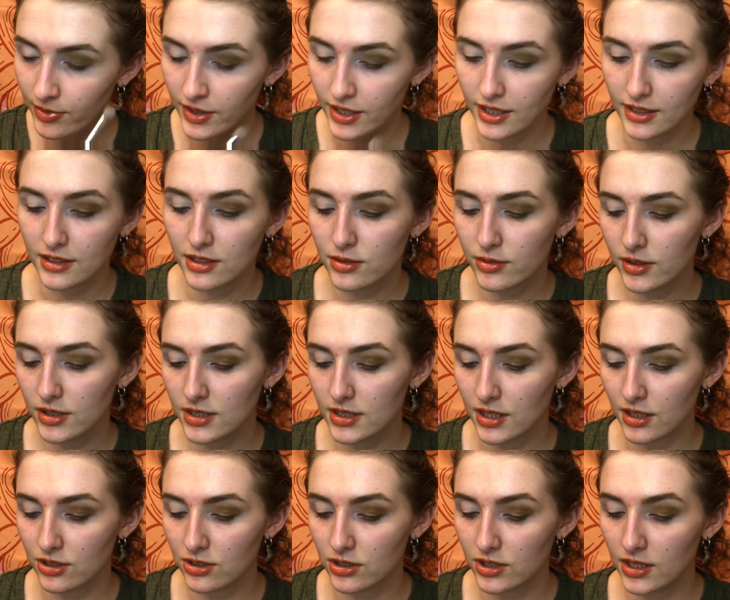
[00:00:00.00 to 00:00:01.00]
And this one is
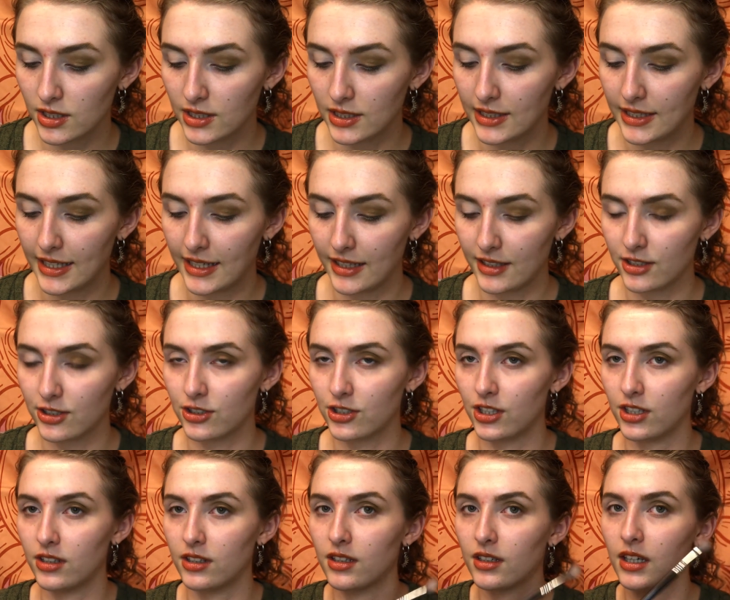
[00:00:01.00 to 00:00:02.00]
actually a nice
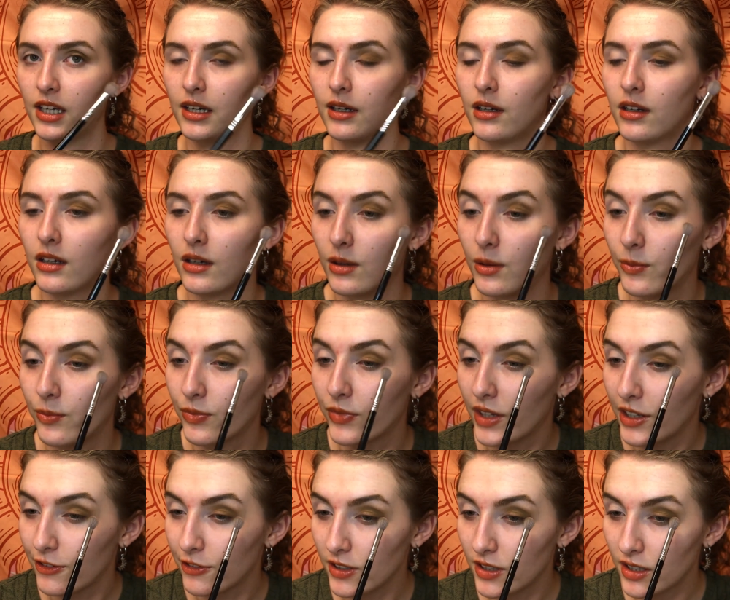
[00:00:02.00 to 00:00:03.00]
shade.
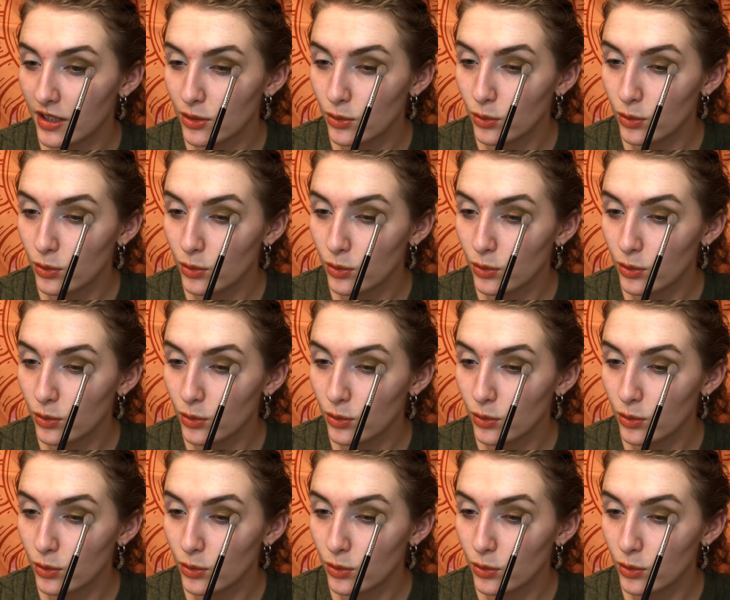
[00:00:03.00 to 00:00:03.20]
I feel like it